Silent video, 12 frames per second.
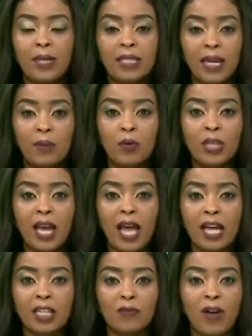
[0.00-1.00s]
Peter
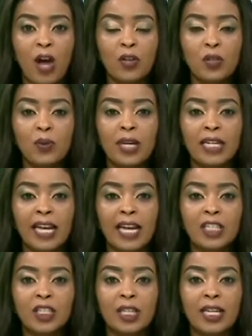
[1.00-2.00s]
Munya has vowed to
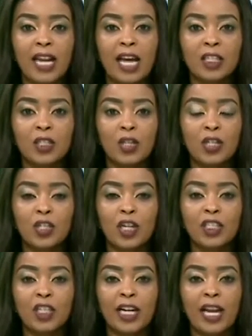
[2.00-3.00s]
engage the National
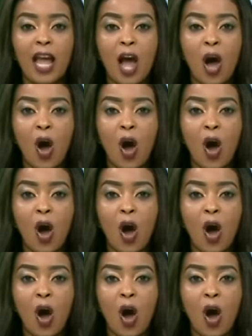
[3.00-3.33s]
Treasury